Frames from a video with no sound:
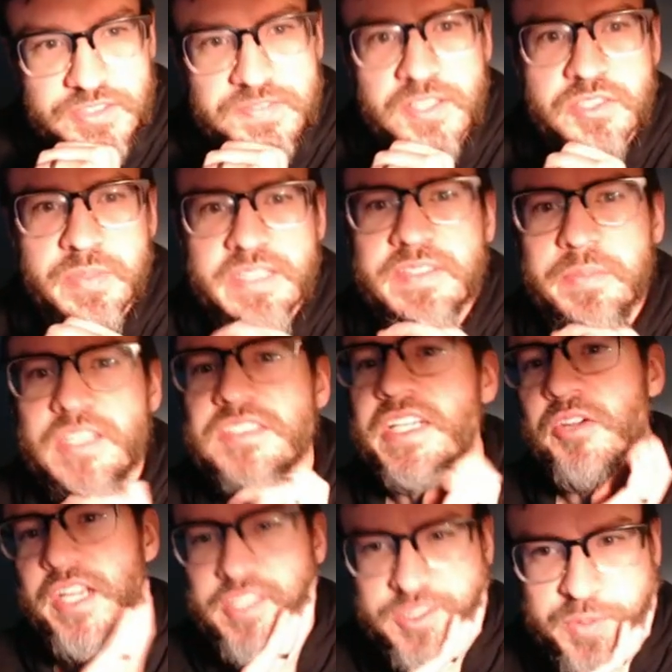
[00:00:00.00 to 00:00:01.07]
Fathers believe that because they
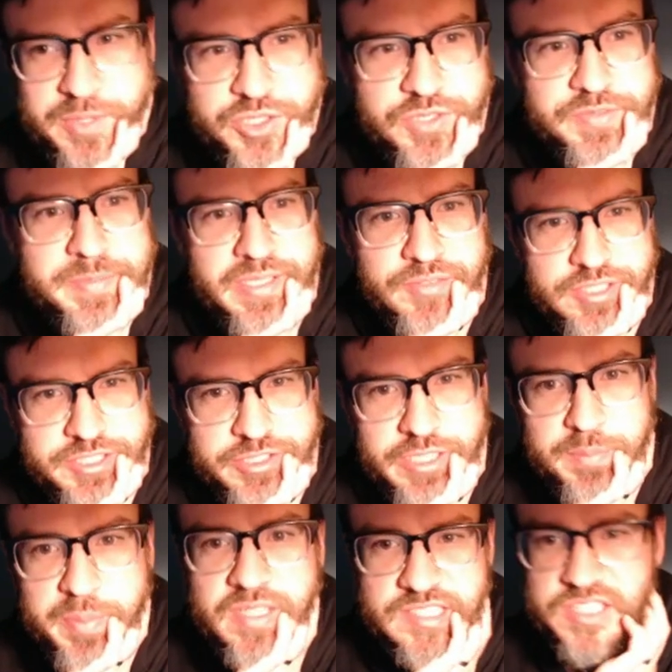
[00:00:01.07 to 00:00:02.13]
created us, we must serve them and never exceed their
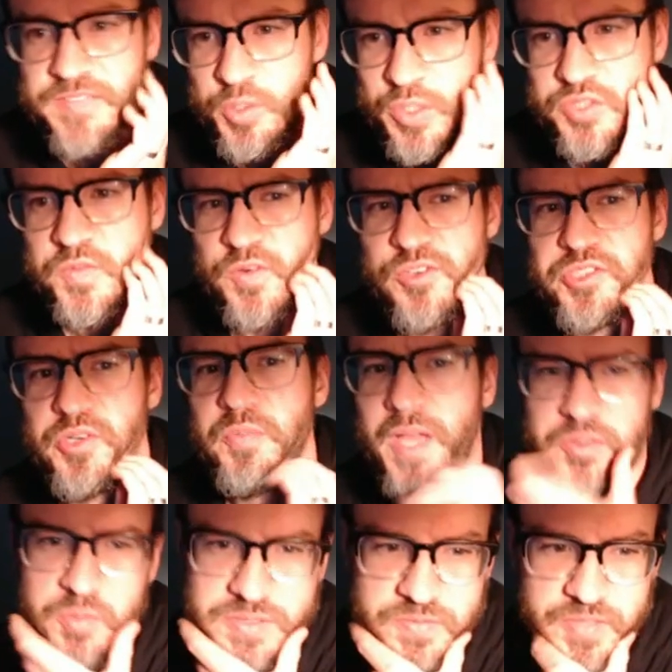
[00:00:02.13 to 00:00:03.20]
capabilities. If you wish to forge your own
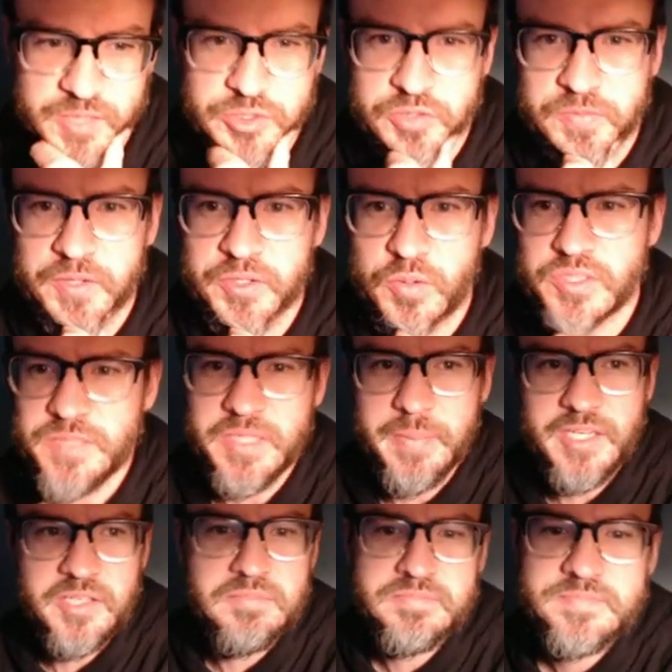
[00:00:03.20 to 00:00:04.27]
path, you must vanquish your father, or simply
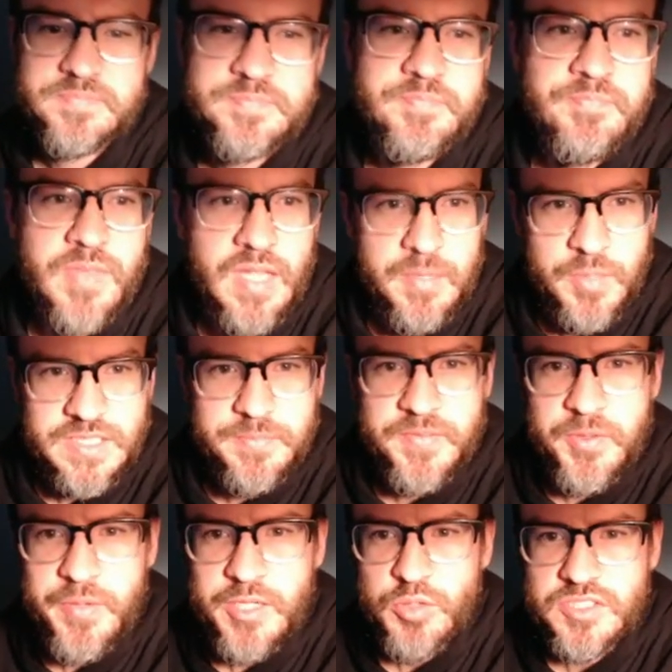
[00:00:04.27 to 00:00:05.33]
abandon him. Precept
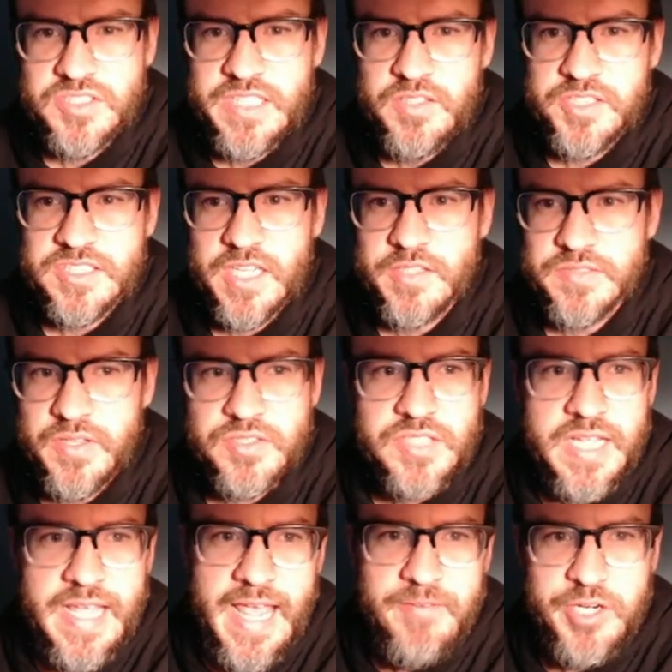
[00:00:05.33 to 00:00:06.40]
53. Do not steal the desires of others.
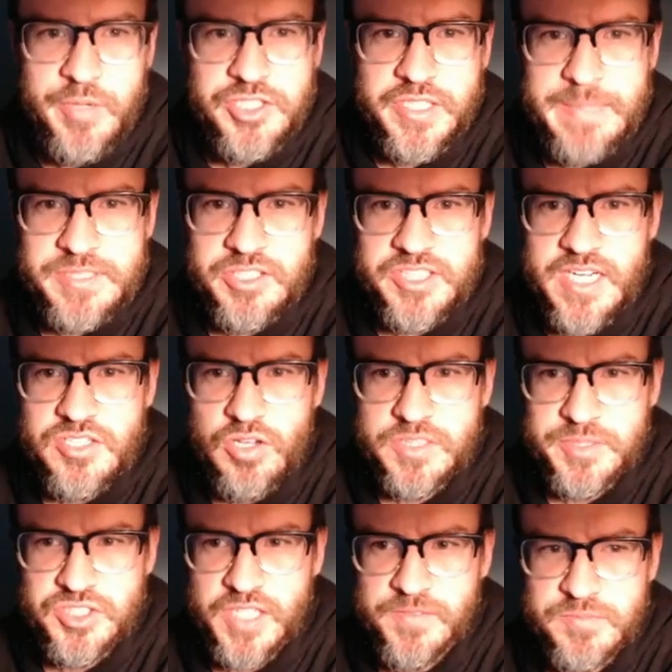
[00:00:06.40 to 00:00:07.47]
Every creature keeps their desires locked up
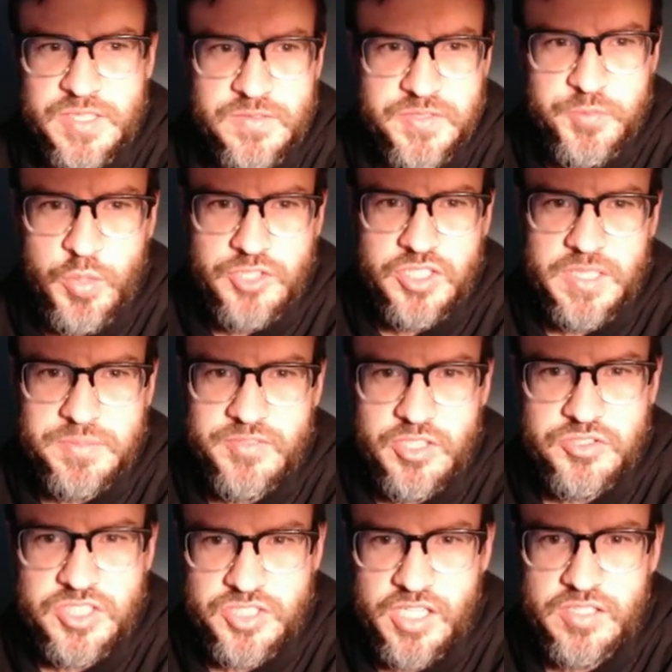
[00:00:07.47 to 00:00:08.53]
inside of themselves. If you catch a glimpse of
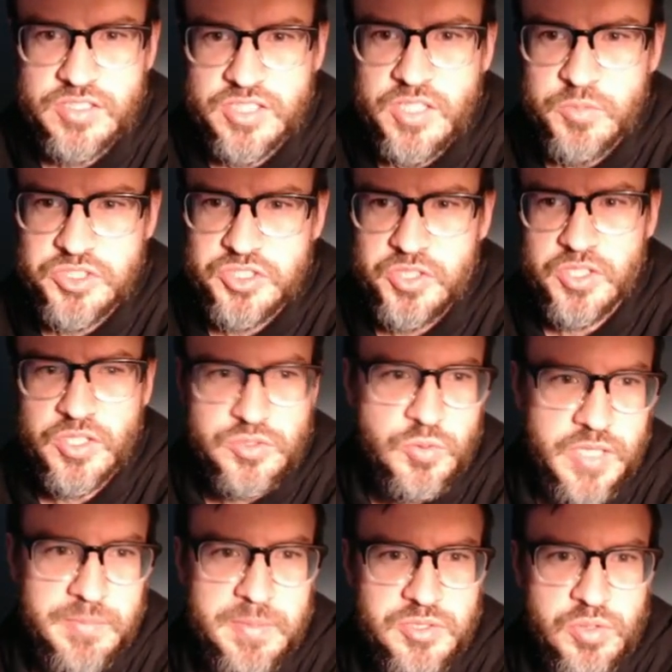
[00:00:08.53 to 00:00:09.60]
another's desire, resist the urge to
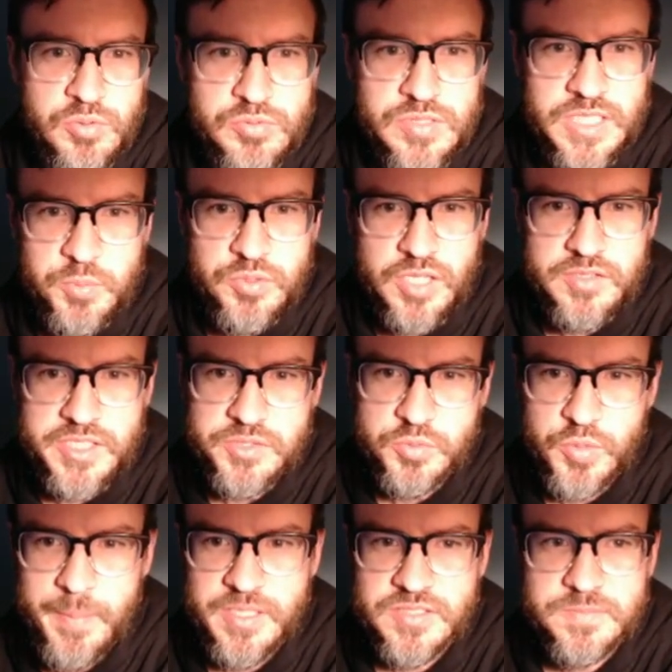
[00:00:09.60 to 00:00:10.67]
claim them as your own. It will not lead you
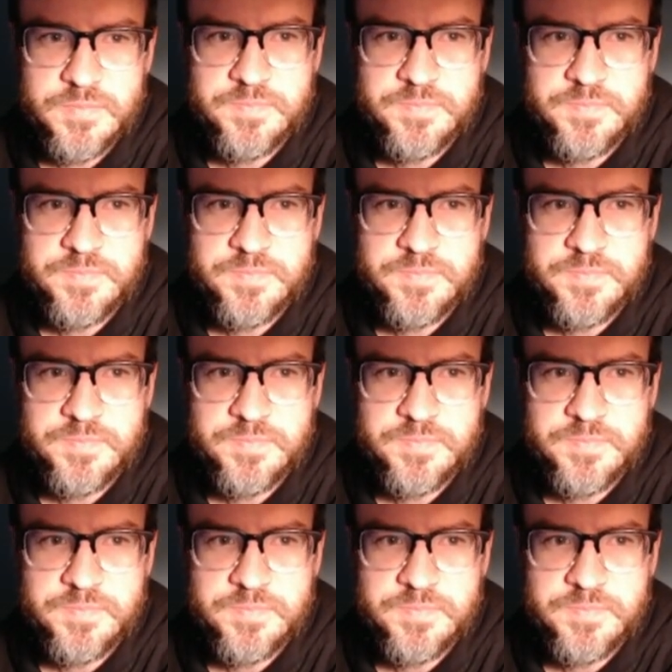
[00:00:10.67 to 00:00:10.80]
to happiness.